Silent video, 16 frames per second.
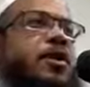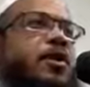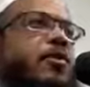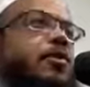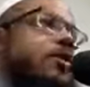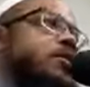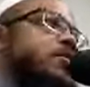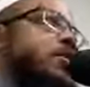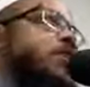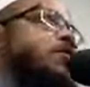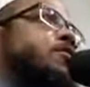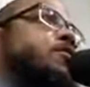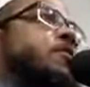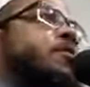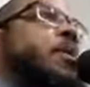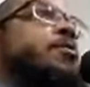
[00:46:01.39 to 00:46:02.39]
you're going to talk
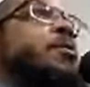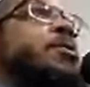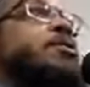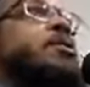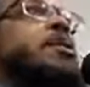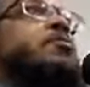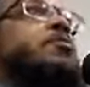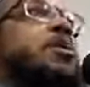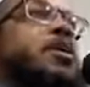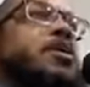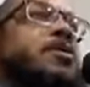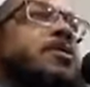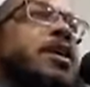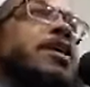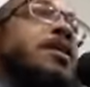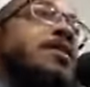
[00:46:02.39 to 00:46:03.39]
to me maybe 10
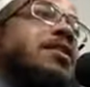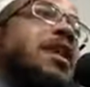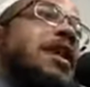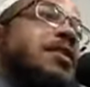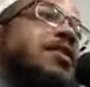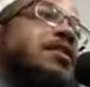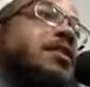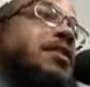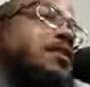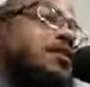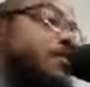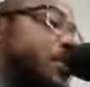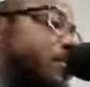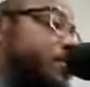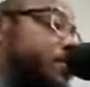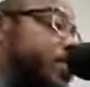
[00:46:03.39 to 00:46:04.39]
minutes, and in that
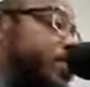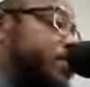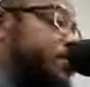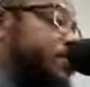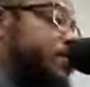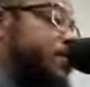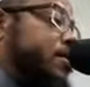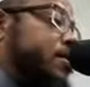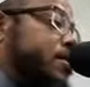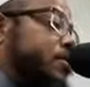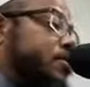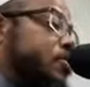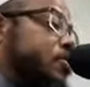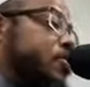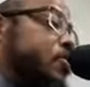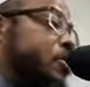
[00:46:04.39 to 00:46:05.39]
10 minutes,
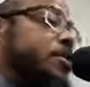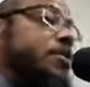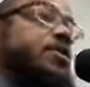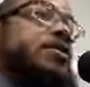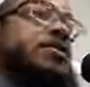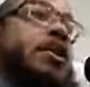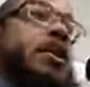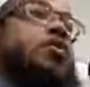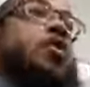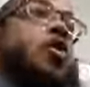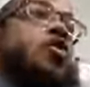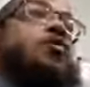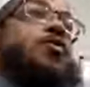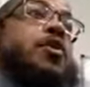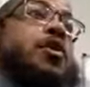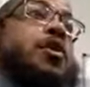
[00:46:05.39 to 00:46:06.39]
you're going to skip
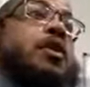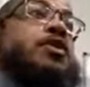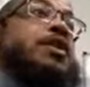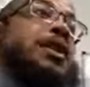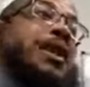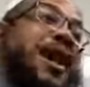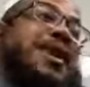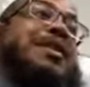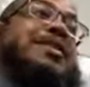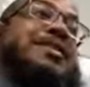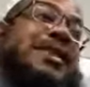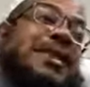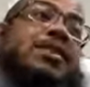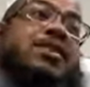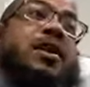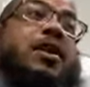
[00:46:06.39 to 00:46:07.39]
over. There's a lot of
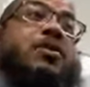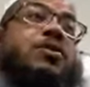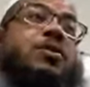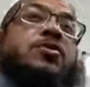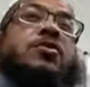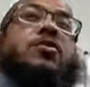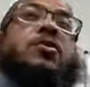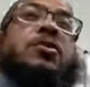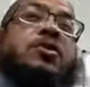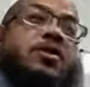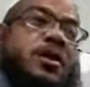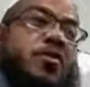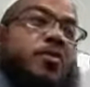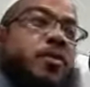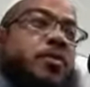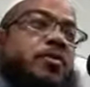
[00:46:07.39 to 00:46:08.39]
details that you're going to
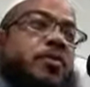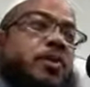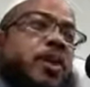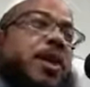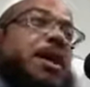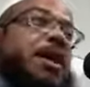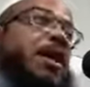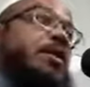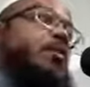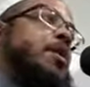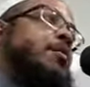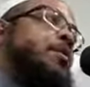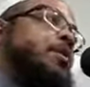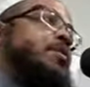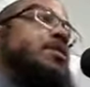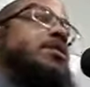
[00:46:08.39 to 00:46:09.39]
skip over.
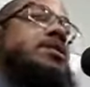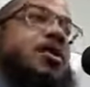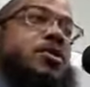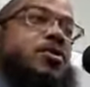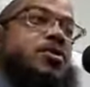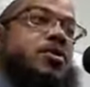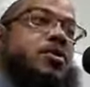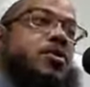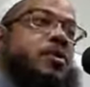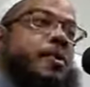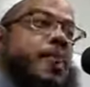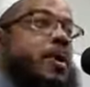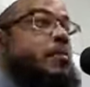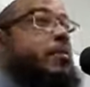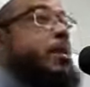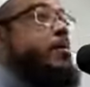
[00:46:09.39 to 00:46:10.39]
Maybe it's intentional,
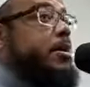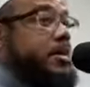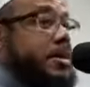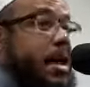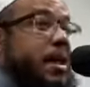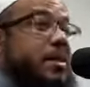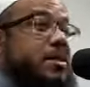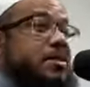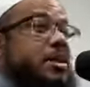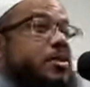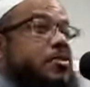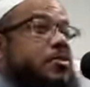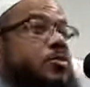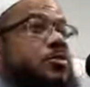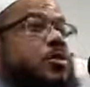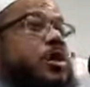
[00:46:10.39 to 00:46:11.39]
maybe it's not
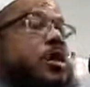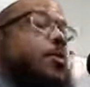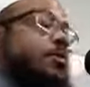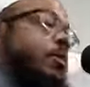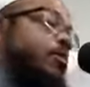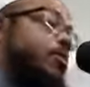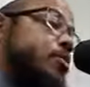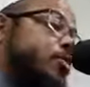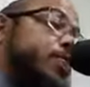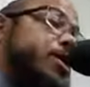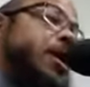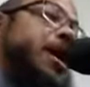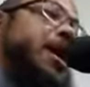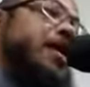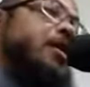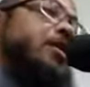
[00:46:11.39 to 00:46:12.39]
intentional, maybe you
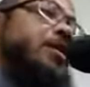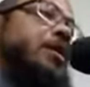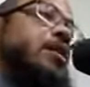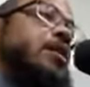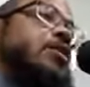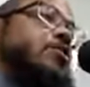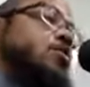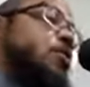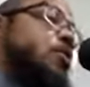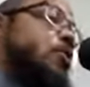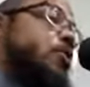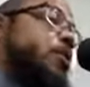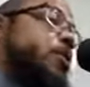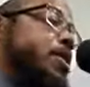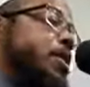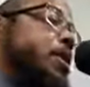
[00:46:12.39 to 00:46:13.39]
forgot, and
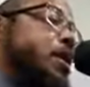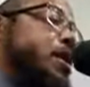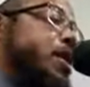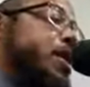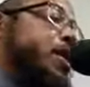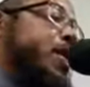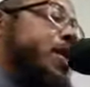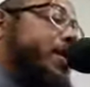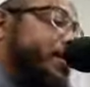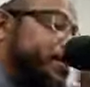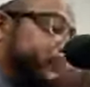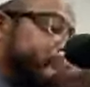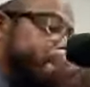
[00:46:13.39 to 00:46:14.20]
so uh,